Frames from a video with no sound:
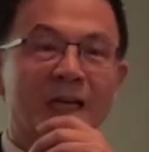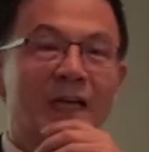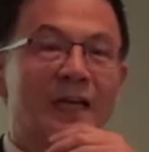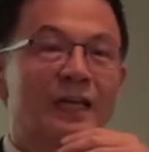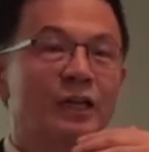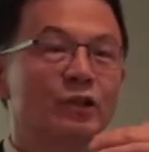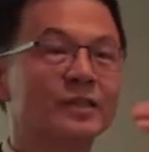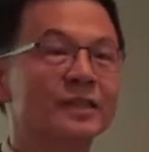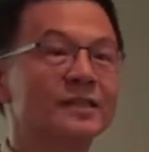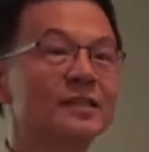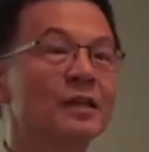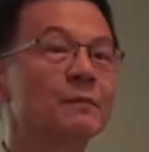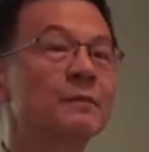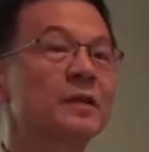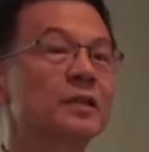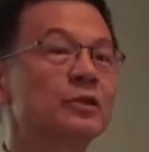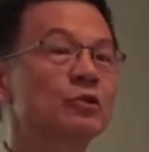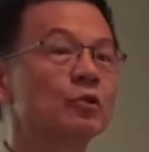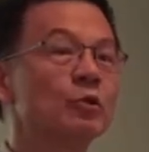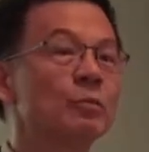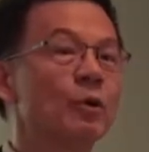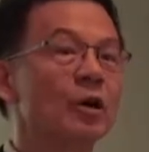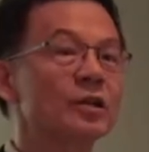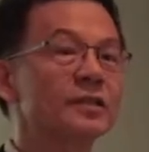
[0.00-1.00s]
You just
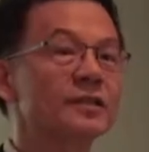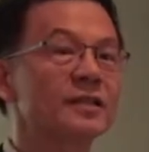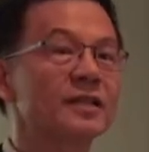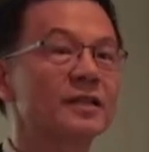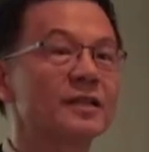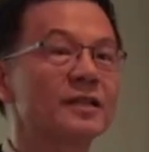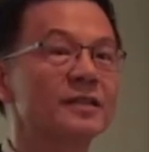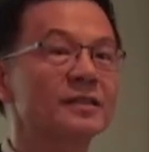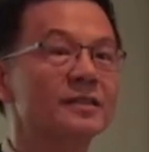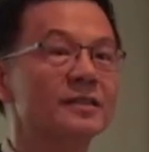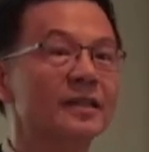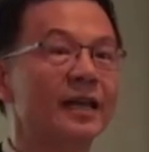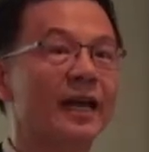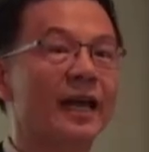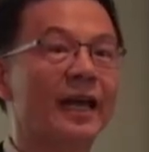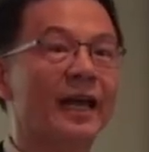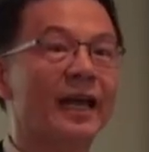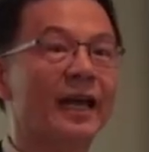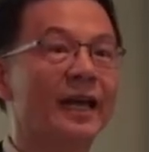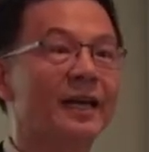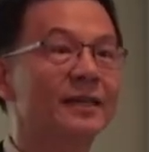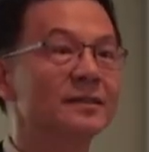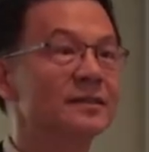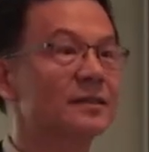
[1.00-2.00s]
make 2 boxes
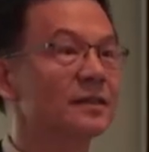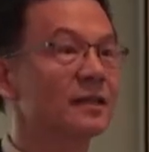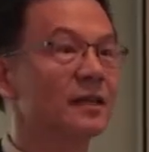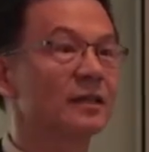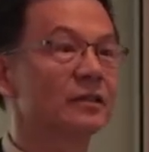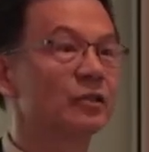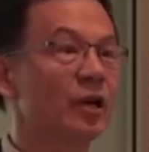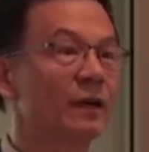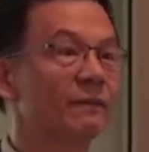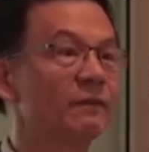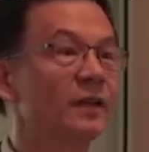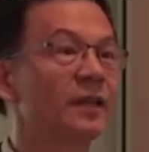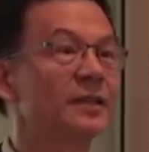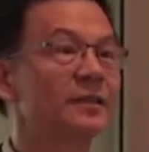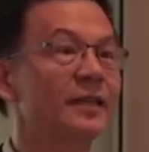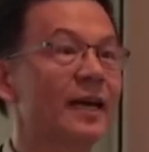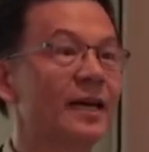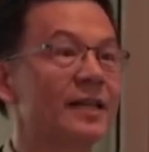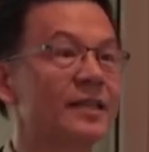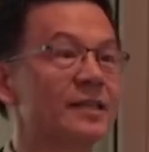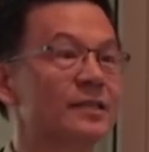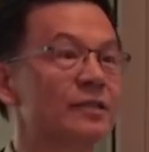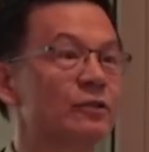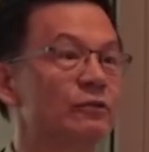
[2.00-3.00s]
and you have learned
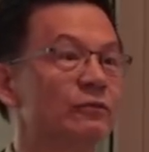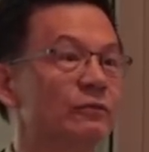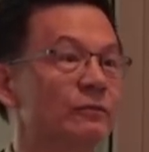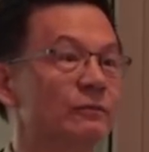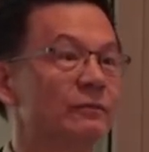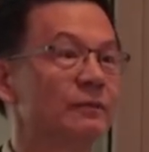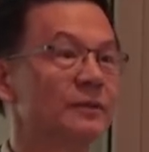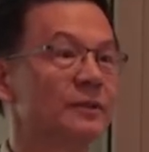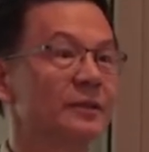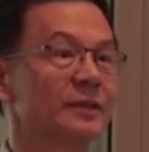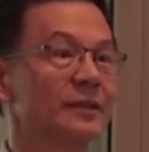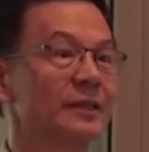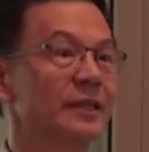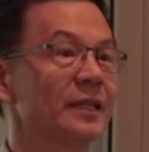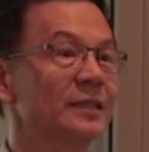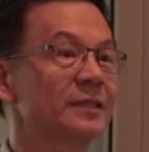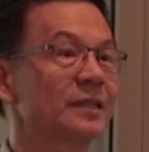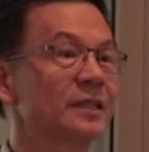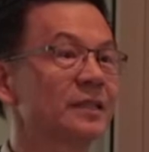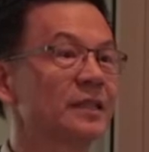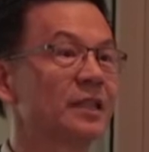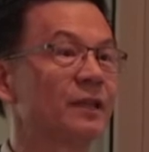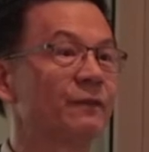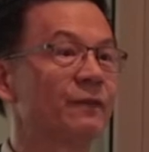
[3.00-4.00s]
that in school.
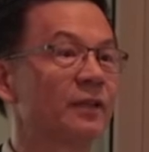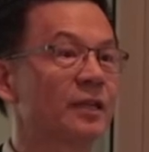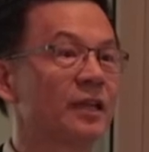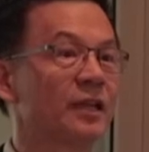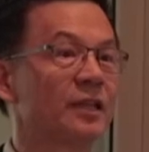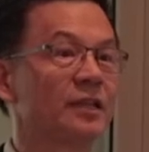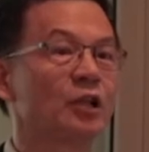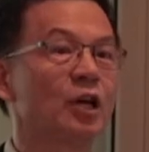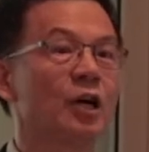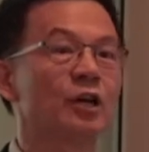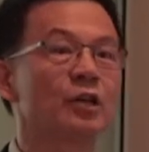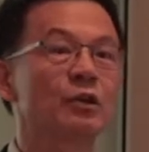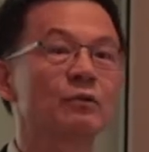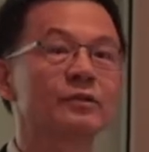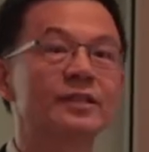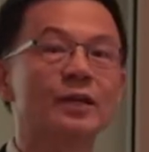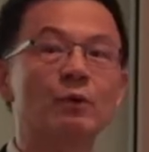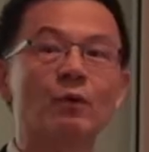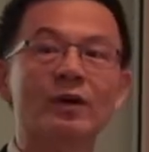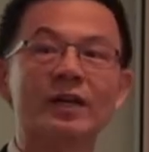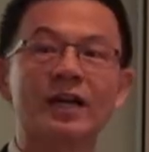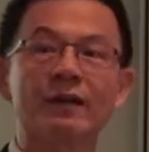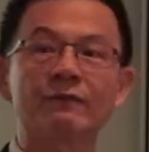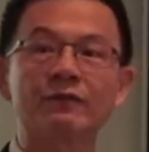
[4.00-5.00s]
Nothing difficult. You're
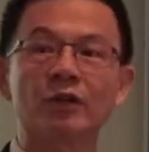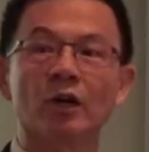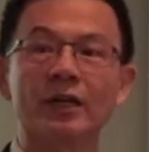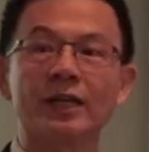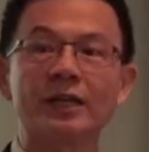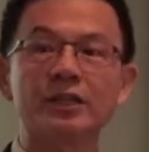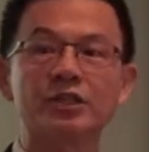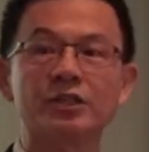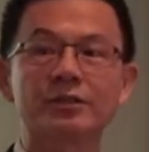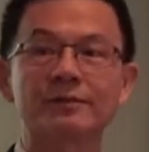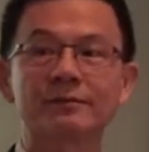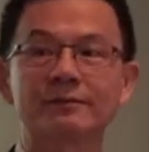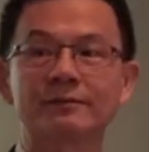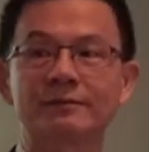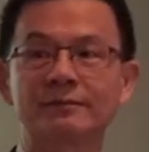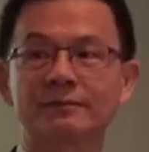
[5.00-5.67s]
using what kind of knowledge?